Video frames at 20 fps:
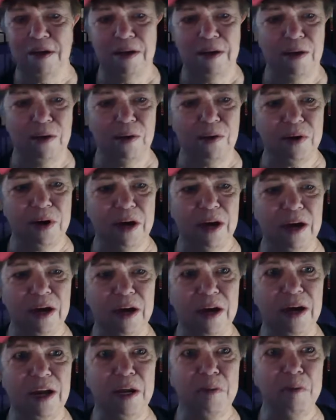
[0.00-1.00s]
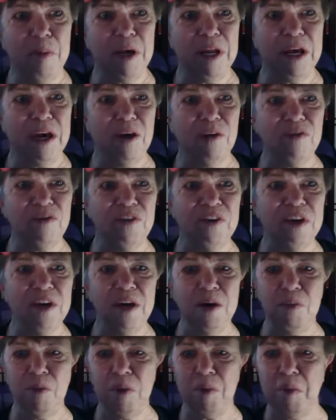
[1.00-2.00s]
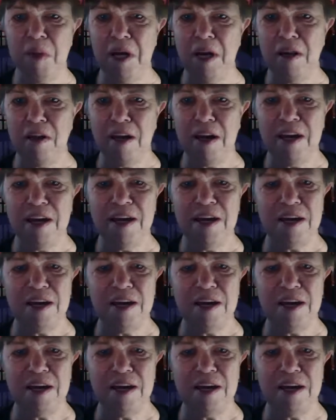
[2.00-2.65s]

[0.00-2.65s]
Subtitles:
Okay, anybody else in here with me tonight?